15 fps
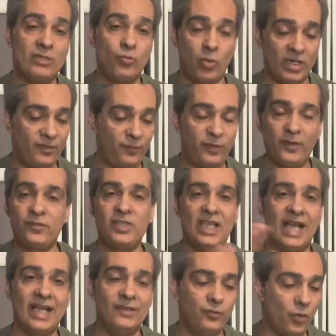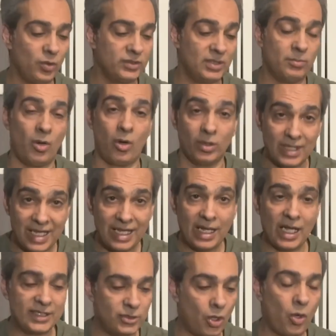150. I've owned them all.
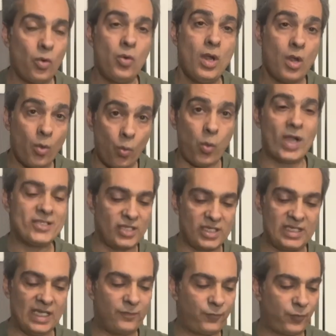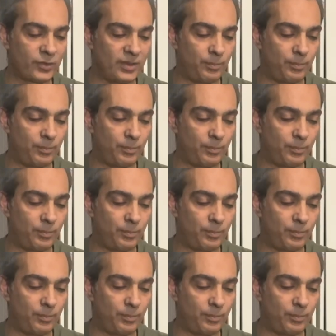I know what you get for the